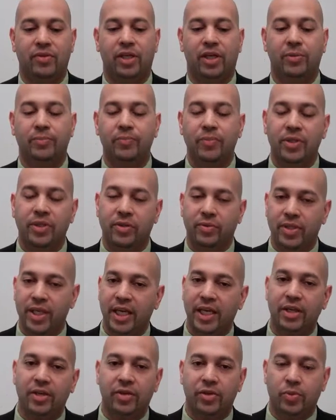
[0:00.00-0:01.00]
So
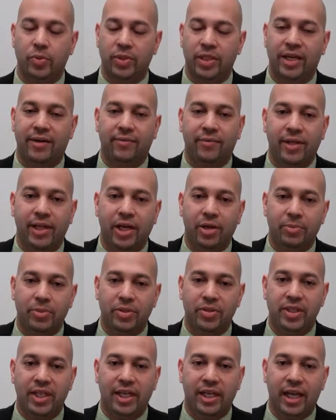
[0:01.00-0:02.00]
taking notes will definitely help
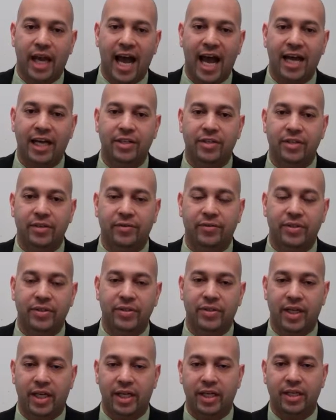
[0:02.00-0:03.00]
you stay active and
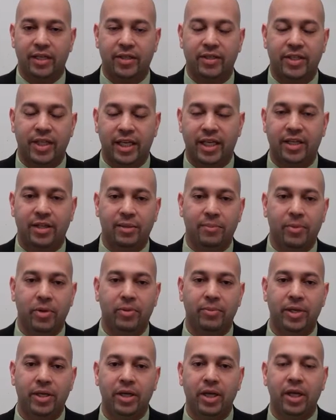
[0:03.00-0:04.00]
stay in the
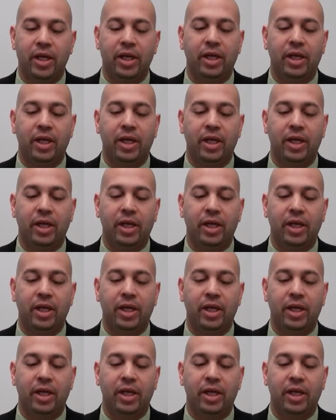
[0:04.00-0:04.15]
moment